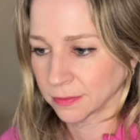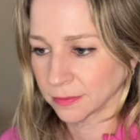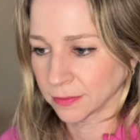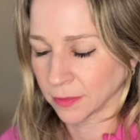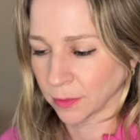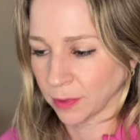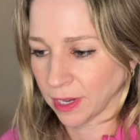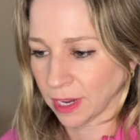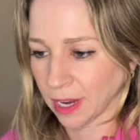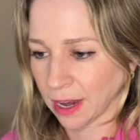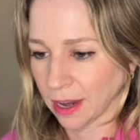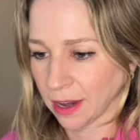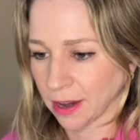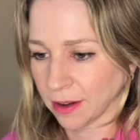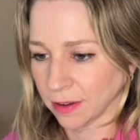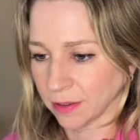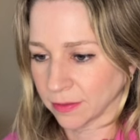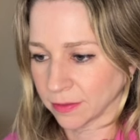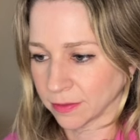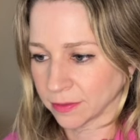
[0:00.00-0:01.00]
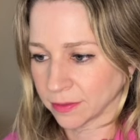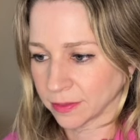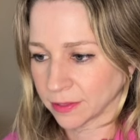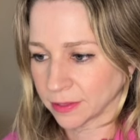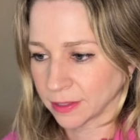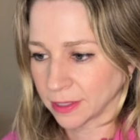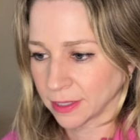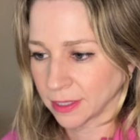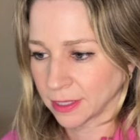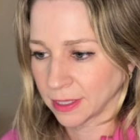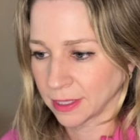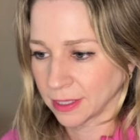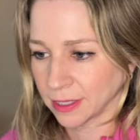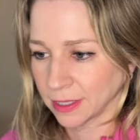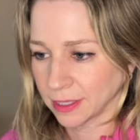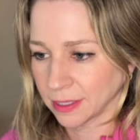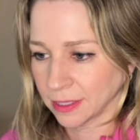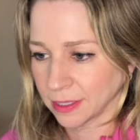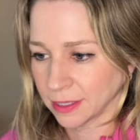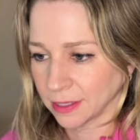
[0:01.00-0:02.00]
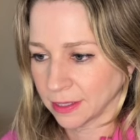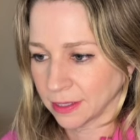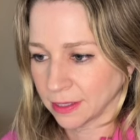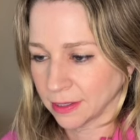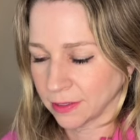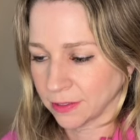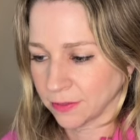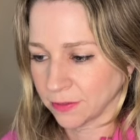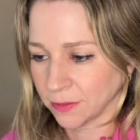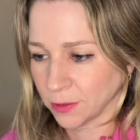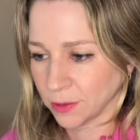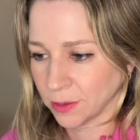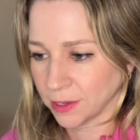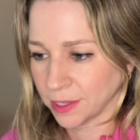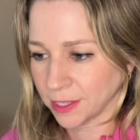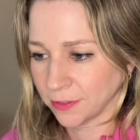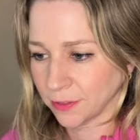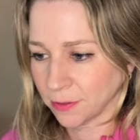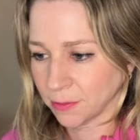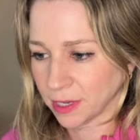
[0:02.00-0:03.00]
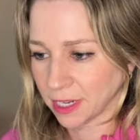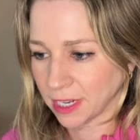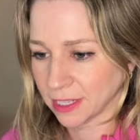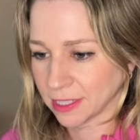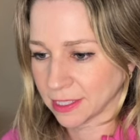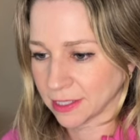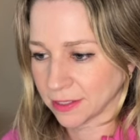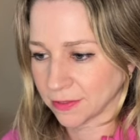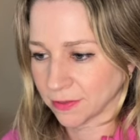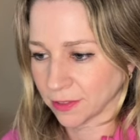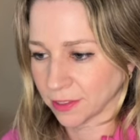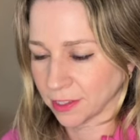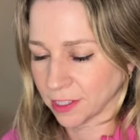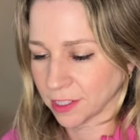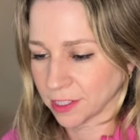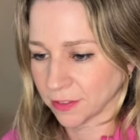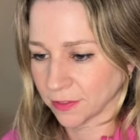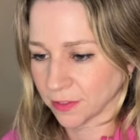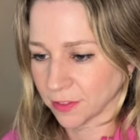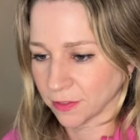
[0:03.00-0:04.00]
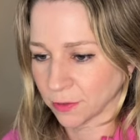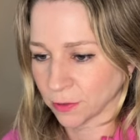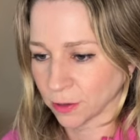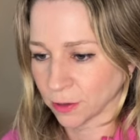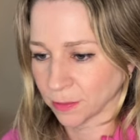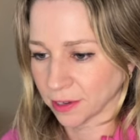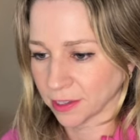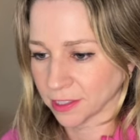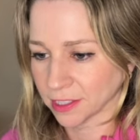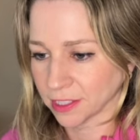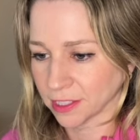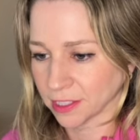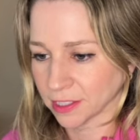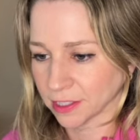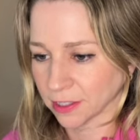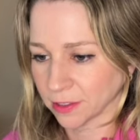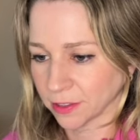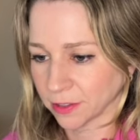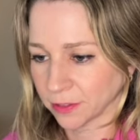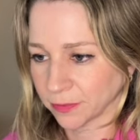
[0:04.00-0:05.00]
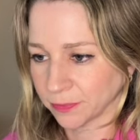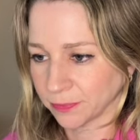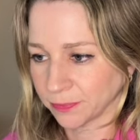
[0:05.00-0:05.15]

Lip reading: we have 4 different beats for each of the 4 parts of the song.